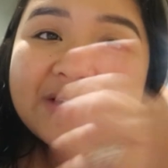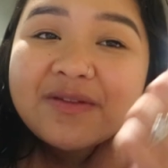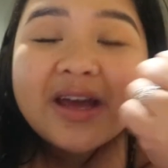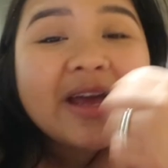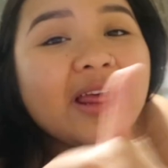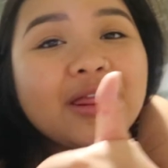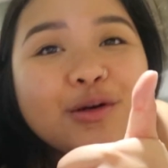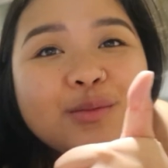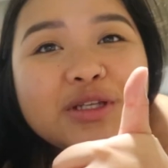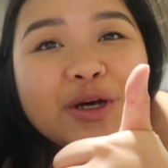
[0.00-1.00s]
to give it a
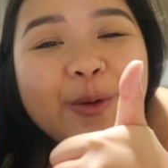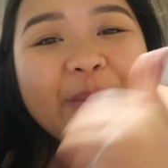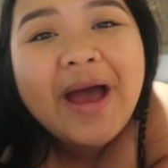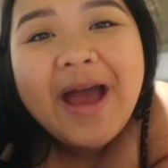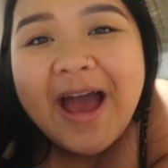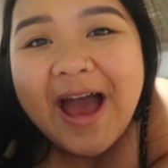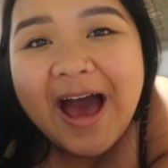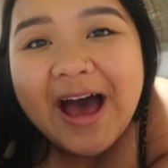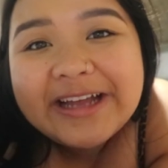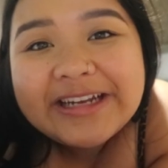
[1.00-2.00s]
thumbs up,
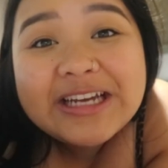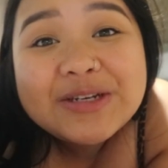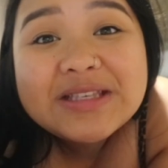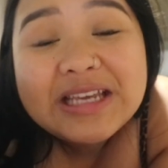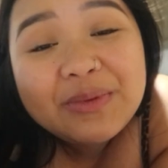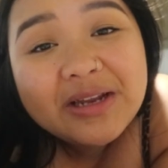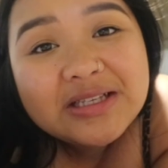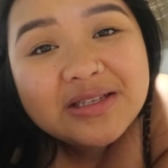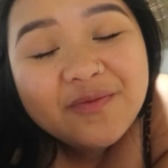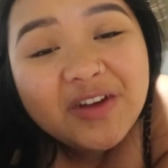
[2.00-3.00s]
and I shall see you in my
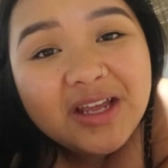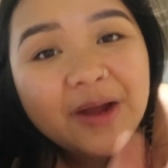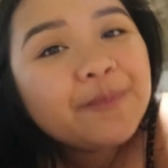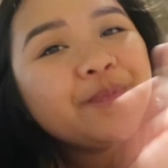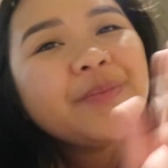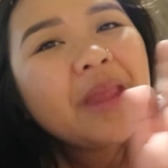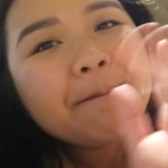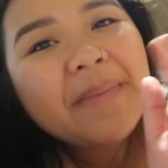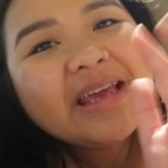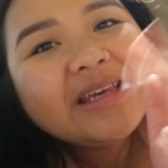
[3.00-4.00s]
next video.
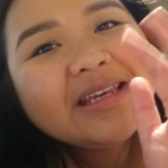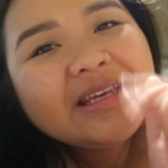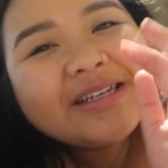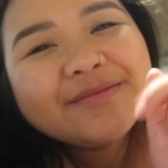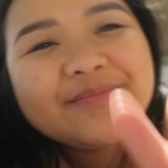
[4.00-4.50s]
Bye.